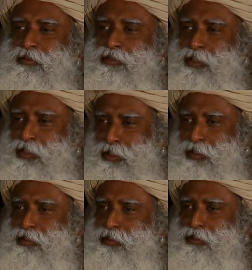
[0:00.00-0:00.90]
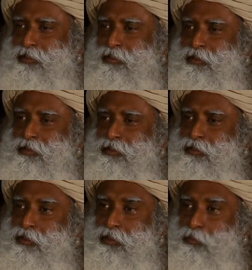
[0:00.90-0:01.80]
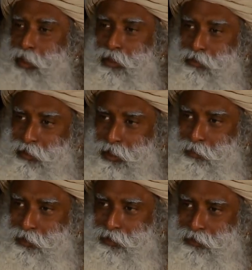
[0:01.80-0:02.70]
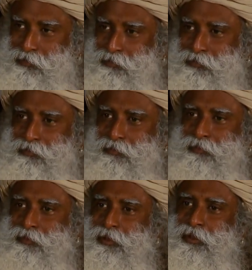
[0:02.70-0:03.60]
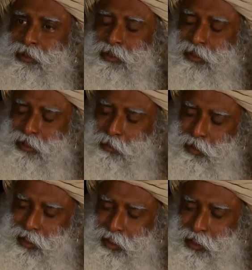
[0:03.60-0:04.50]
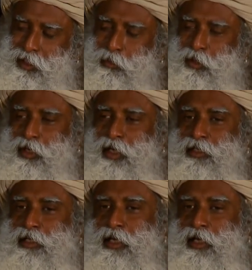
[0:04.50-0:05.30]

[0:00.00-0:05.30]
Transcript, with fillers: scenery. This is bound to happen. Similarly, among other